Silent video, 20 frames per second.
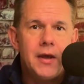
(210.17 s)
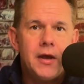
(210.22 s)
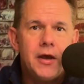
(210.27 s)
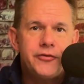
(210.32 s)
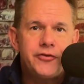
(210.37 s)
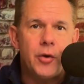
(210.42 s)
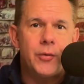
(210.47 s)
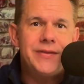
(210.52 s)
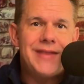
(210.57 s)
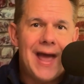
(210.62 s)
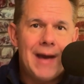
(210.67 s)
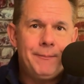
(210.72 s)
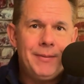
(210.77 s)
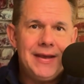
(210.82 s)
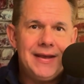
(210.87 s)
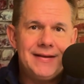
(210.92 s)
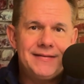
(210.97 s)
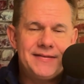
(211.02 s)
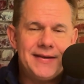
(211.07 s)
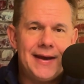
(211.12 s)
So with that
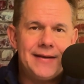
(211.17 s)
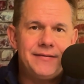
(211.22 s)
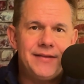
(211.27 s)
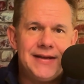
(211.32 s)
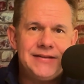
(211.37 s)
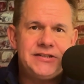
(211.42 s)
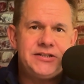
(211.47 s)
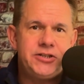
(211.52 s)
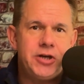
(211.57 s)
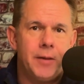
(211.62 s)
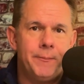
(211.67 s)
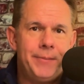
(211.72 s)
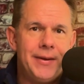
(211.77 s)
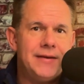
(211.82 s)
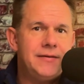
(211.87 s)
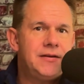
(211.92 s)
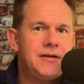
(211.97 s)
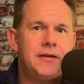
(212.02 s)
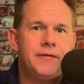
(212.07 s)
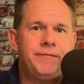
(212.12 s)
being said, let's jump
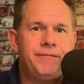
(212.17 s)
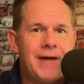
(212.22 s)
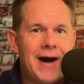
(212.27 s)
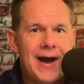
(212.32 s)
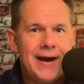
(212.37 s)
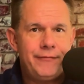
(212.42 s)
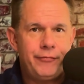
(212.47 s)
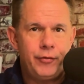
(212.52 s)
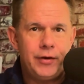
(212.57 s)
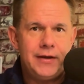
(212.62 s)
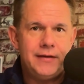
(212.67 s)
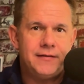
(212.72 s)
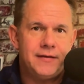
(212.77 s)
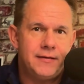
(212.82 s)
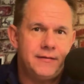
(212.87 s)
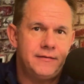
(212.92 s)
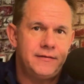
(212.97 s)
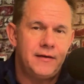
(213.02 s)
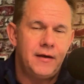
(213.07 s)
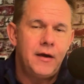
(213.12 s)
into the 5
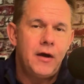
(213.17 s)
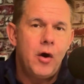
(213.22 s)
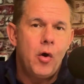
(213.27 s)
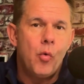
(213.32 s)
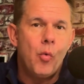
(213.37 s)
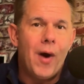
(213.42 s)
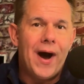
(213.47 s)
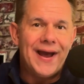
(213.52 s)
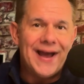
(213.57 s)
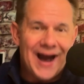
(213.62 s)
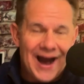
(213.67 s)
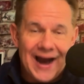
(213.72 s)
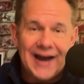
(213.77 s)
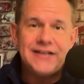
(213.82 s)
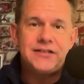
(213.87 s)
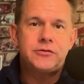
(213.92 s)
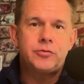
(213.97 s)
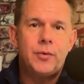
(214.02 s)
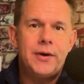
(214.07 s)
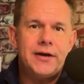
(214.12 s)
reasons why I
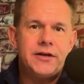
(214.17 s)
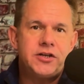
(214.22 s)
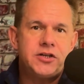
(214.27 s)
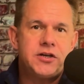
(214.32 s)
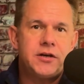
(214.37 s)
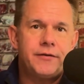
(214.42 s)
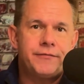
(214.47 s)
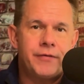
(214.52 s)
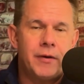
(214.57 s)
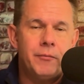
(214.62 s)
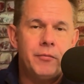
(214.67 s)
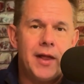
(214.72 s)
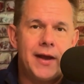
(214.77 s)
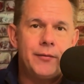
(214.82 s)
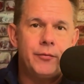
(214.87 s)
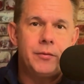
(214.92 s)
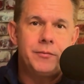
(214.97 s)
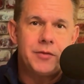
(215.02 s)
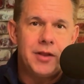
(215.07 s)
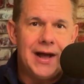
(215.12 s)
switched from
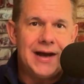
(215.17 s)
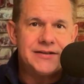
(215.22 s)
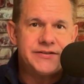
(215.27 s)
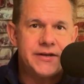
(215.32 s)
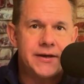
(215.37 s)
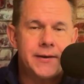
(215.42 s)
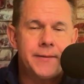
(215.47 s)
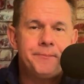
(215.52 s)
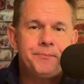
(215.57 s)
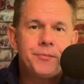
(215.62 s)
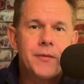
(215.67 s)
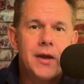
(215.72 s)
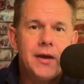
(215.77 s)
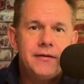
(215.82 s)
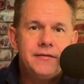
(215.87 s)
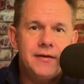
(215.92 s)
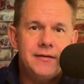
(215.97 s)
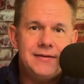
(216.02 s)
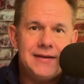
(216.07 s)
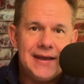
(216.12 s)
Lightroom Classic
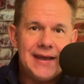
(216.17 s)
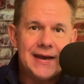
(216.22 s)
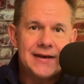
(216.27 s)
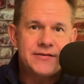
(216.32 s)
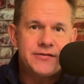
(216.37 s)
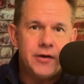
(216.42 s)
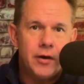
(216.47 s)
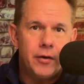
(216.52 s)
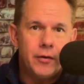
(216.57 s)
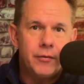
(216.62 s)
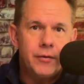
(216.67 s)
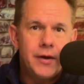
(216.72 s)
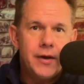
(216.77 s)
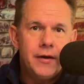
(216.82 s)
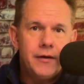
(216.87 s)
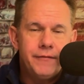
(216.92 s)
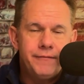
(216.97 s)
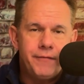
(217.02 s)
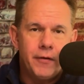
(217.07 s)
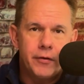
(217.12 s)
to DxO
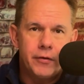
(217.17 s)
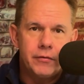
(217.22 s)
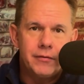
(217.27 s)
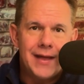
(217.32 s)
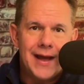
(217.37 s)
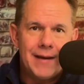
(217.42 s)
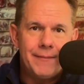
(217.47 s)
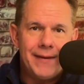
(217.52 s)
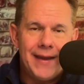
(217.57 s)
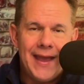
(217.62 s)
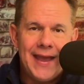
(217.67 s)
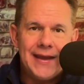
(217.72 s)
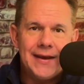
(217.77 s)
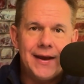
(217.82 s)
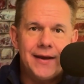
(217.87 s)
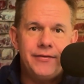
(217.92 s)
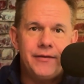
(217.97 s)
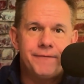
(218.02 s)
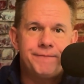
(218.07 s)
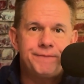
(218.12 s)
Photolab 8.
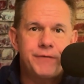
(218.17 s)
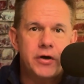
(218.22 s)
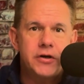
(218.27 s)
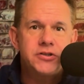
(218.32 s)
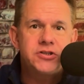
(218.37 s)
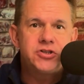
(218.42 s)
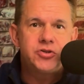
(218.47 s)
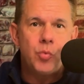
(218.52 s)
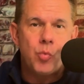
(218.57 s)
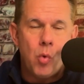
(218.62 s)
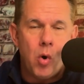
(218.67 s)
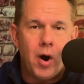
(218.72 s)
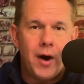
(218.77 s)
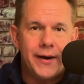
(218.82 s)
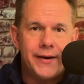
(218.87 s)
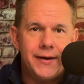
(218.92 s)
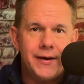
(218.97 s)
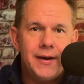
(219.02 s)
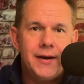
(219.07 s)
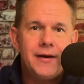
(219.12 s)
And the first
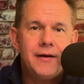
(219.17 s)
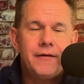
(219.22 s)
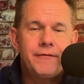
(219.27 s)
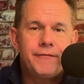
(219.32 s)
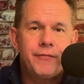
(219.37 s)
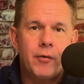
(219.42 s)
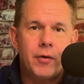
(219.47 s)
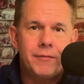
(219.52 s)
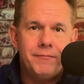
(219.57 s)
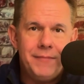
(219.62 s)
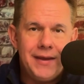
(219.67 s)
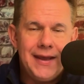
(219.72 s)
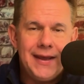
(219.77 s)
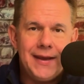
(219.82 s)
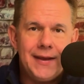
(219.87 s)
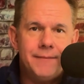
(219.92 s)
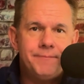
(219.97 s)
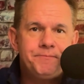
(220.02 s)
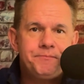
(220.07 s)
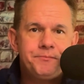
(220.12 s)
one for
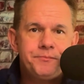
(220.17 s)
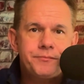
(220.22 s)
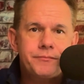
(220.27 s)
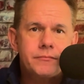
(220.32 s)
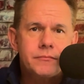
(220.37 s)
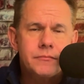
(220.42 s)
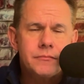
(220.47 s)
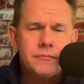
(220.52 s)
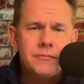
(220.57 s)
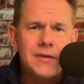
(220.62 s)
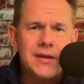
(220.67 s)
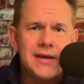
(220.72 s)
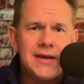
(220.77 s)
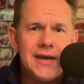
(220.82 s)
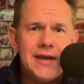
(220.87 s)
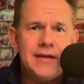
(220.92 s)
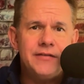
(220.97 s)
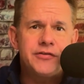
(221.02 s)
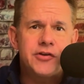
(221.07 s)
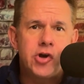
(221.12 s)
me
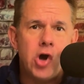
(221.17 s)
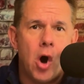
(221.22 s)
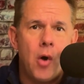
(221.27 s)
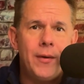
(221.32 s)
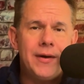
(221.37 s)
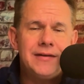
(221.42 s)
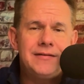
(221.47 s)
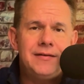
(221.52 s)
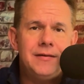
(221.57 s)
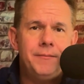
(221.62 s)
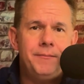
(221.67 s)
is going to